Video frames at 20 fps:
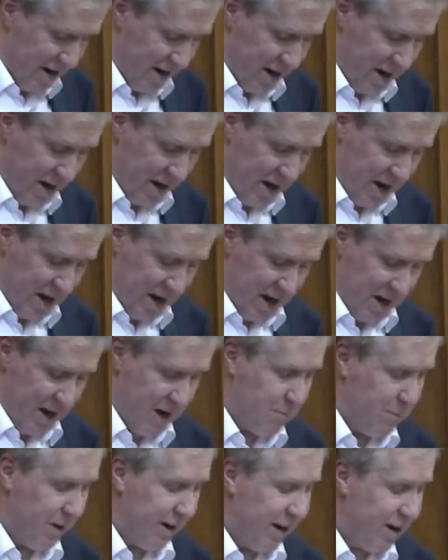uh,
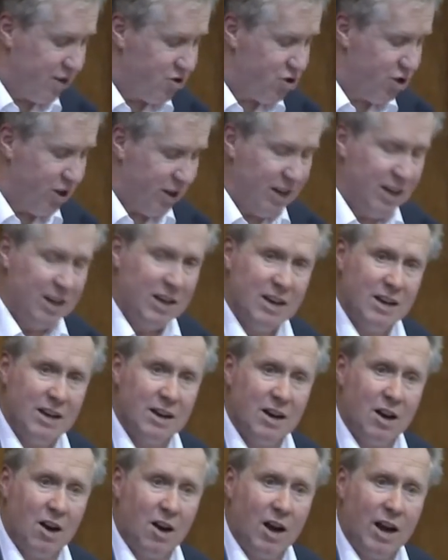but actually
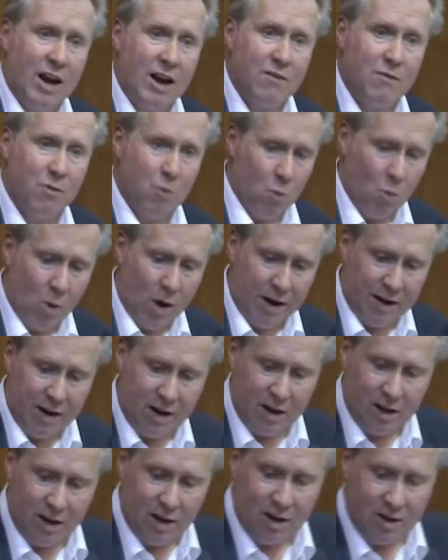I have
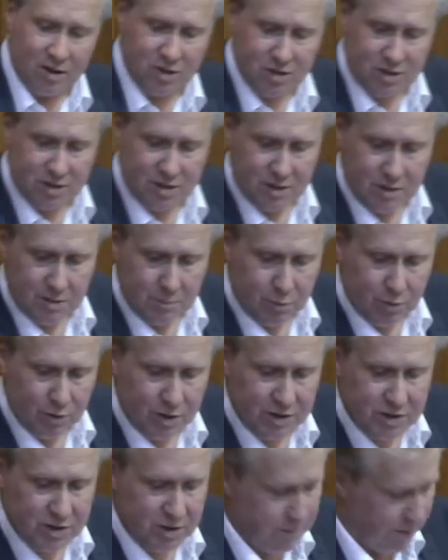one last
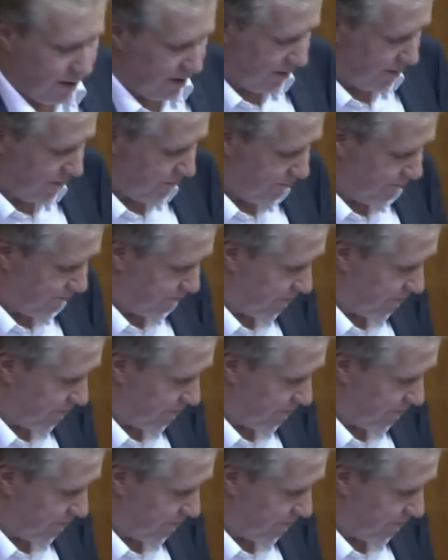point to make.